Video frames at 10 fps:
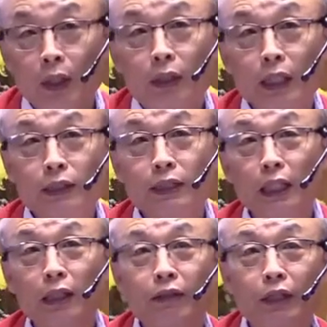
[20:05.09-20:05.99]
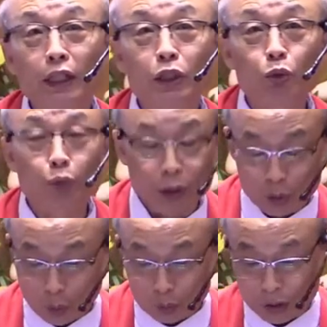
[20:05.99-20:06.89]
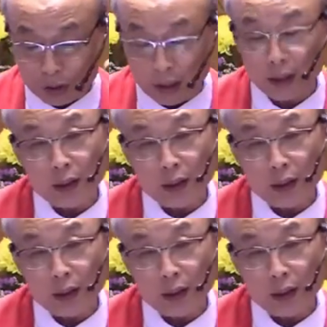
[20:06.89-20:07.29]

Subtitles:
Then second thing, so we notice that,